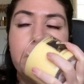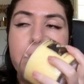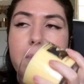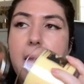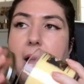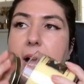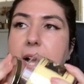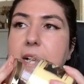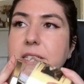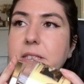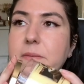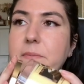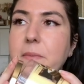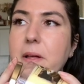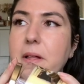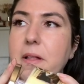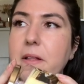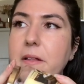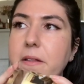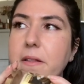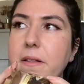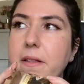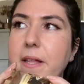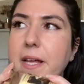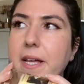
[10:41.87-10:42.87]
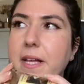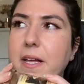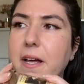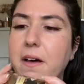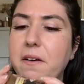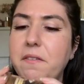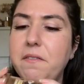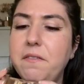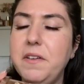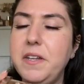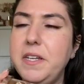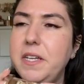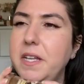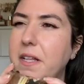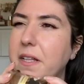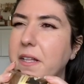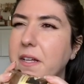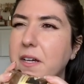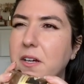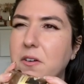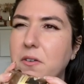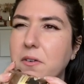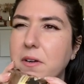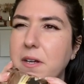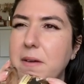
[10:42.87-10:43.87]
I smell like a
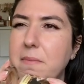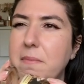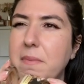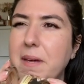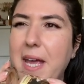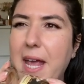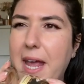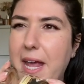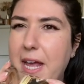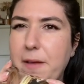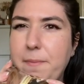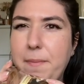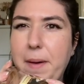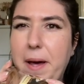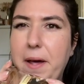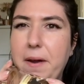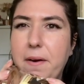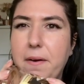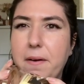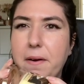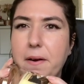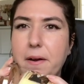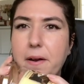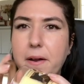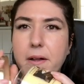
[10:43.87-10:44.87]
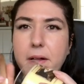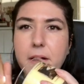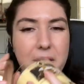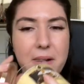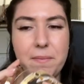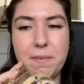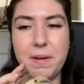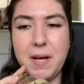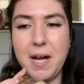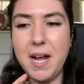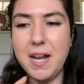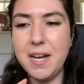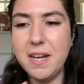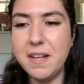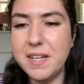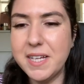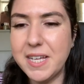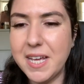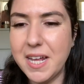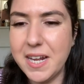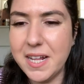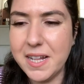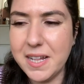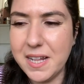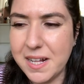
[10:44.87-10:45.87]
vanilla cream cake batter. I'm kind of
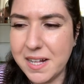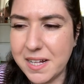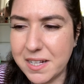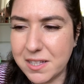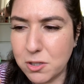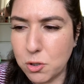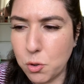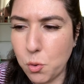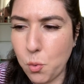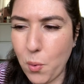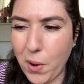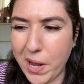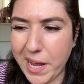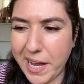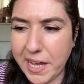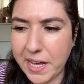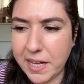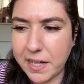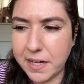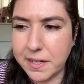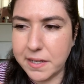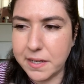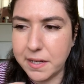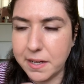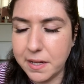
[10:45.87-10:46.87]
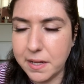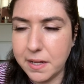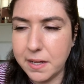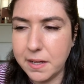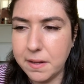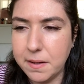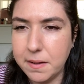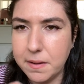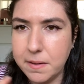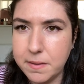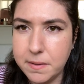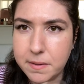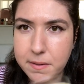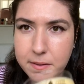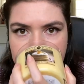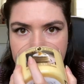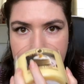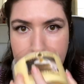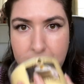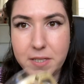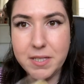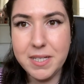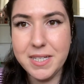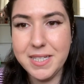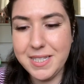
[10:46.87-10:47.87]
getting like a twang in it.
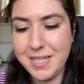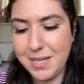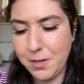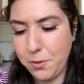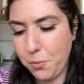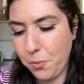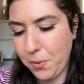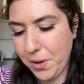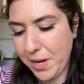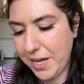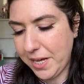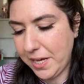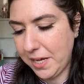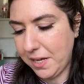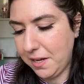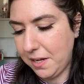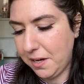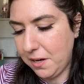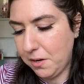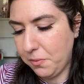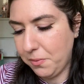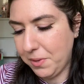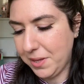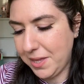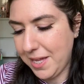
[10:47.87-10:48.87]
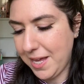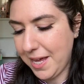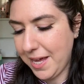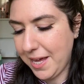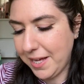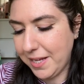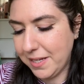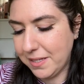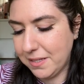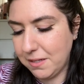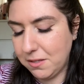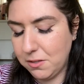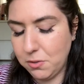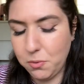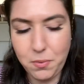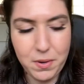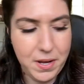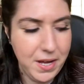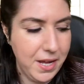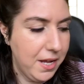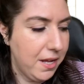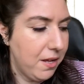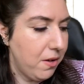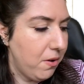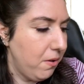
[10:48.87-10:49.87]
There's a twang in here. What the heck is a
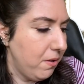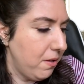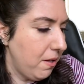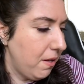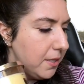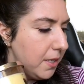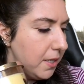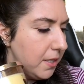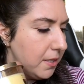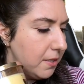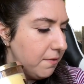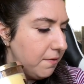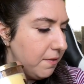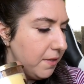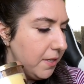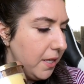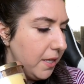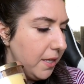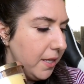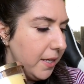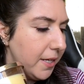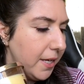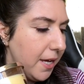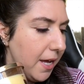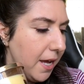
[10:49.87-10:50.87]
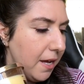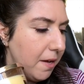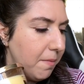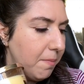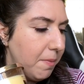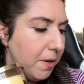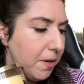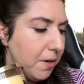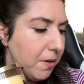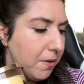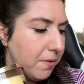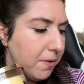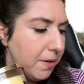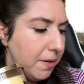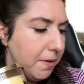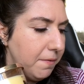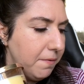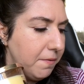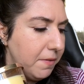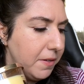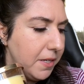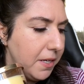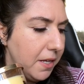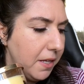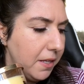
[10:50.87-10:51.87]
twang? Hold on. It says vanilla cake, buttercream,
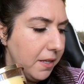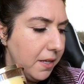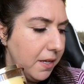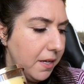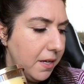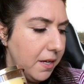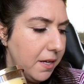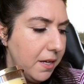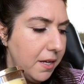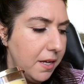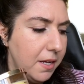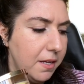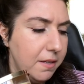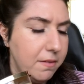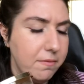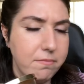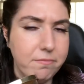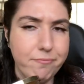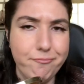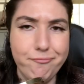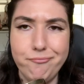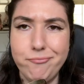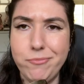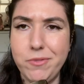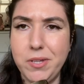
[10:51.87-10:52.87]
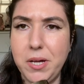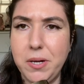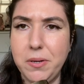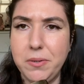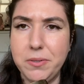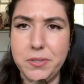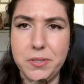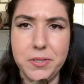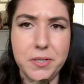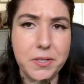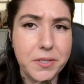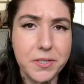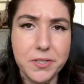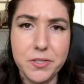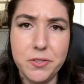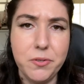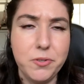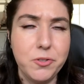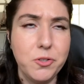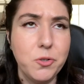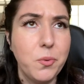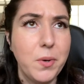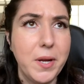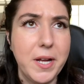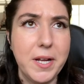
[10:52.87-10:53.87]
vanilla. No, so there is no
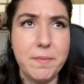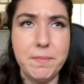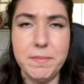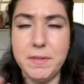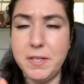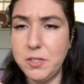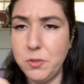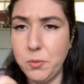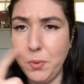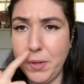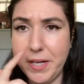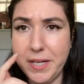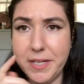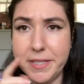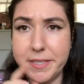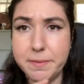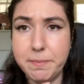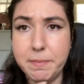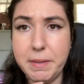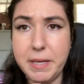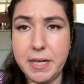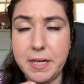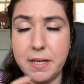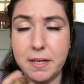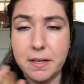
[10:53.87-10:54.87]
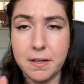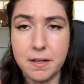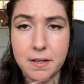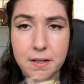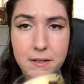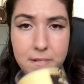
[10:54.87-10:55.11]
twang. The twang is me.